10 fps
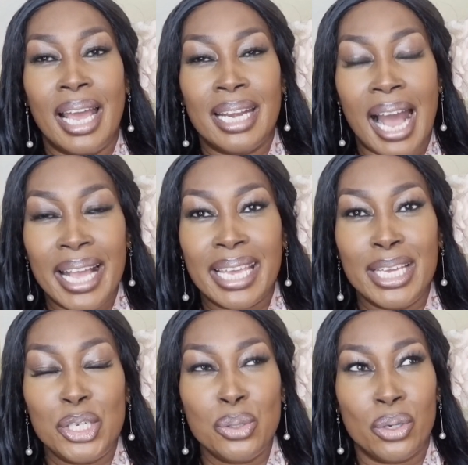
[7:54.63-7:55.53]
And I
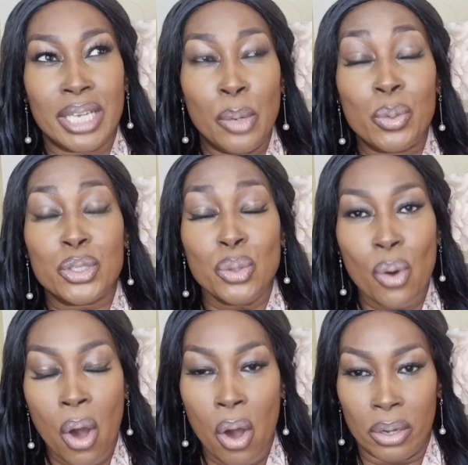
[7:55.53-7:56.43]
kid you not, it was
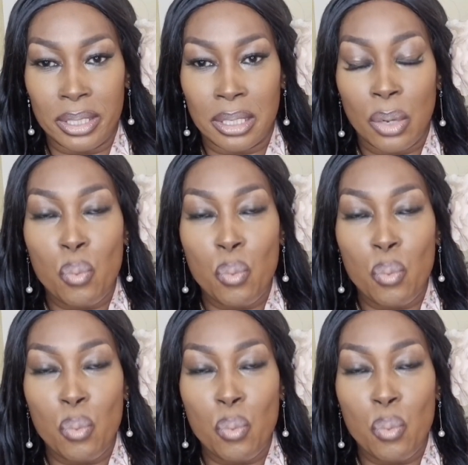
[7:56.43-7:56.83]
so hot.